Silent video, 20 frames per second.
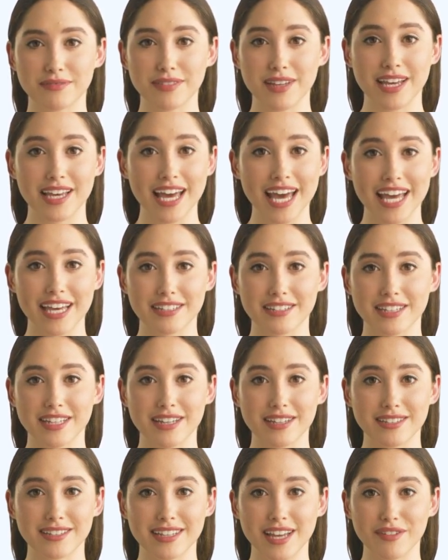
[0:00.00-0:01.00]
In
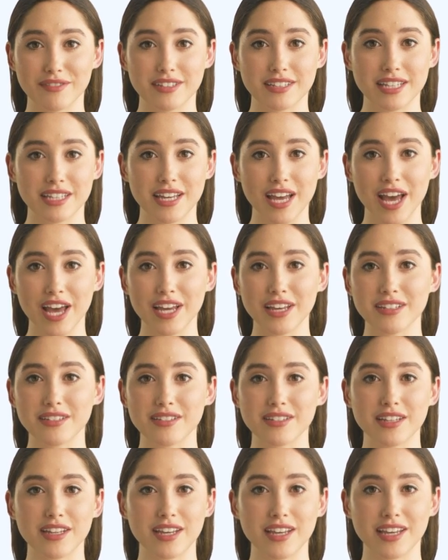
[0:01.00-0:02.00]
1879,
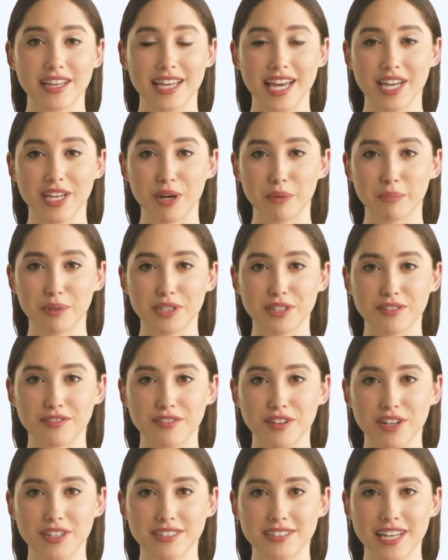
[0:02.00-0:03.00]
he opened the
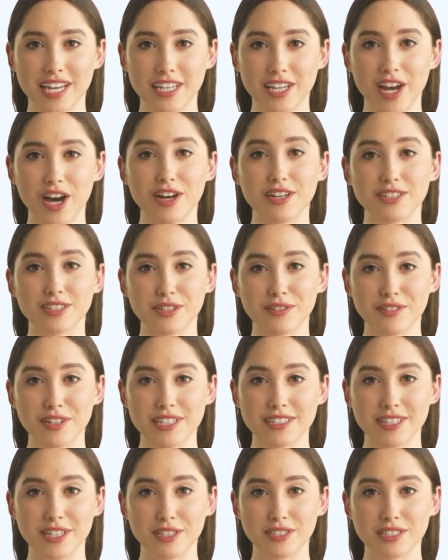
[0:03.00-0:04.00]
first psychology
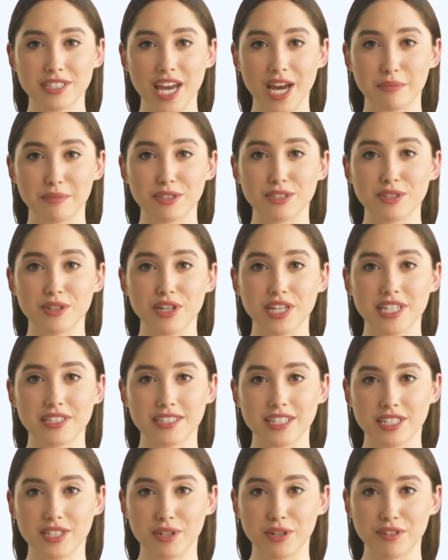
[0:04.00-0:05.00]
research laboratory at
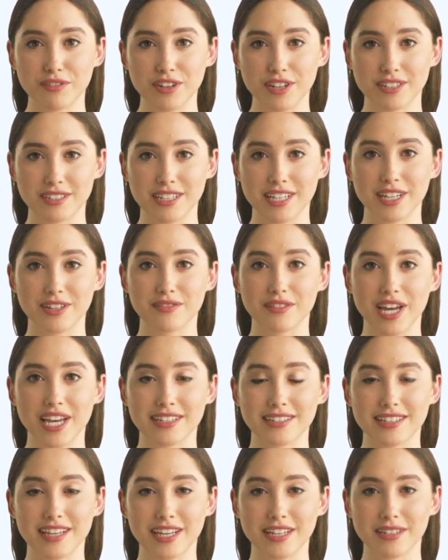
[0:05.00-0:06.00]
the University of
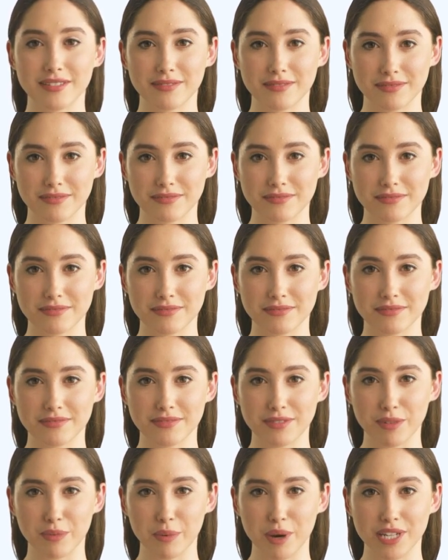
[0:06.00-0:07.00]
Leipzig.
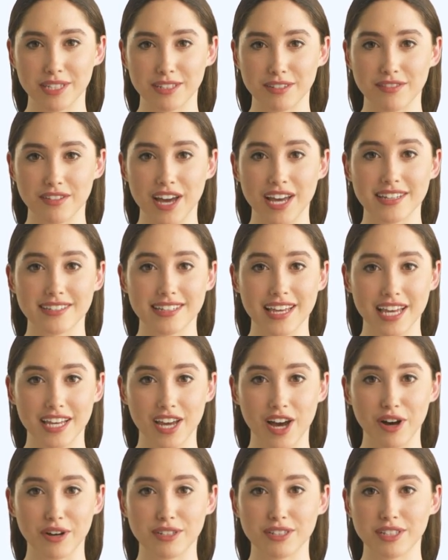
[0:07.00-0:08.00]
Wundt defined
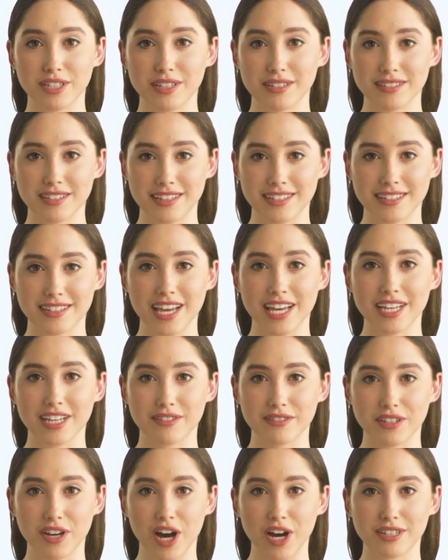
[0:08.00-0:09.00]
psychology as the study
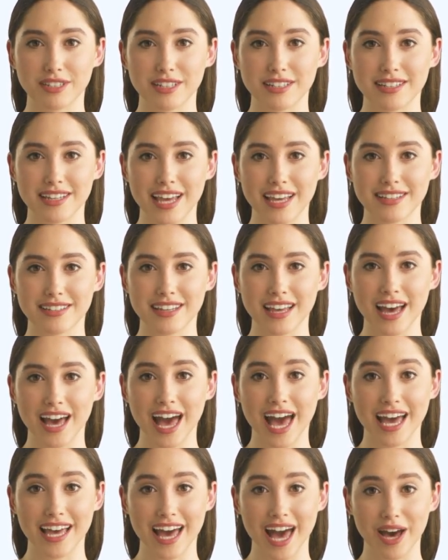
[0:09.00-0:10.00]
of consciousness
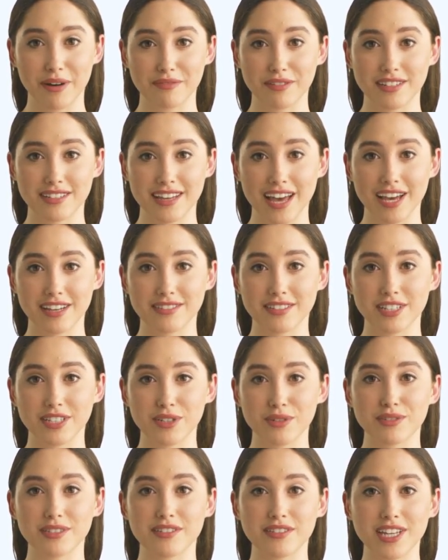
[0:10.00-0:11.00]
and emphasized the
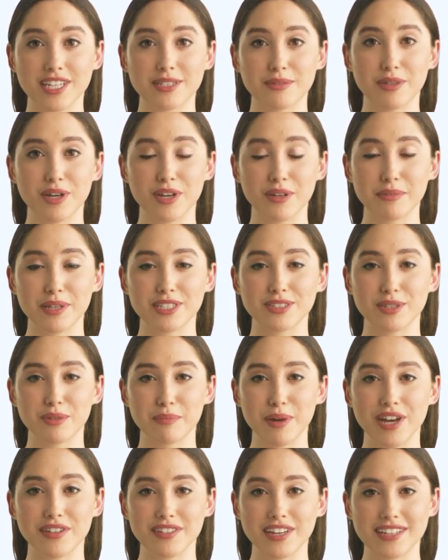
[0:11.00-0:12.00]
use of experimental
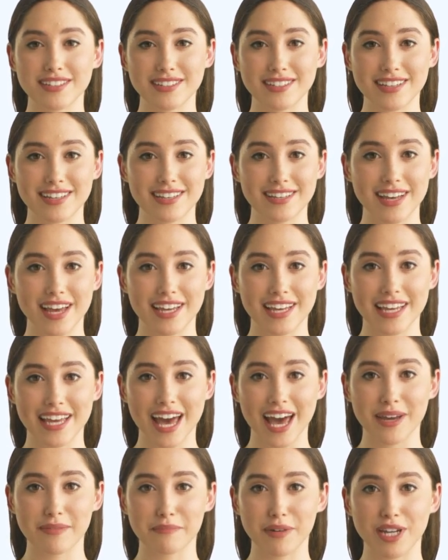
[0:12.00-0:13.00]
methods to study
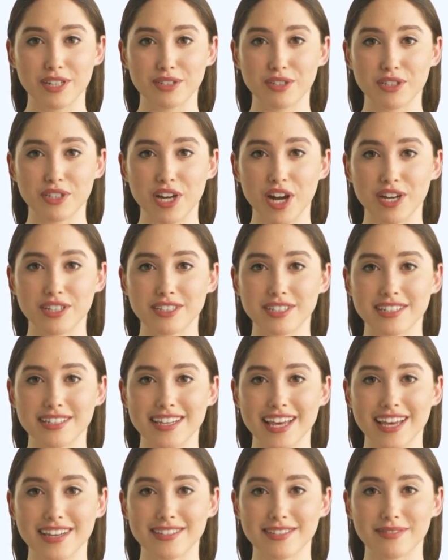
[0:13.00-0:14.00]
and measure
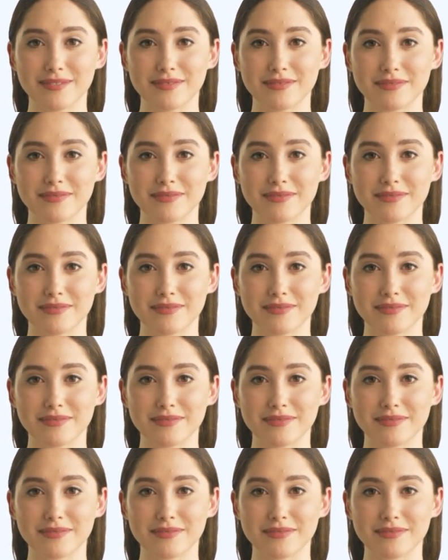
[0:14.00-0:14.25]
consciousness.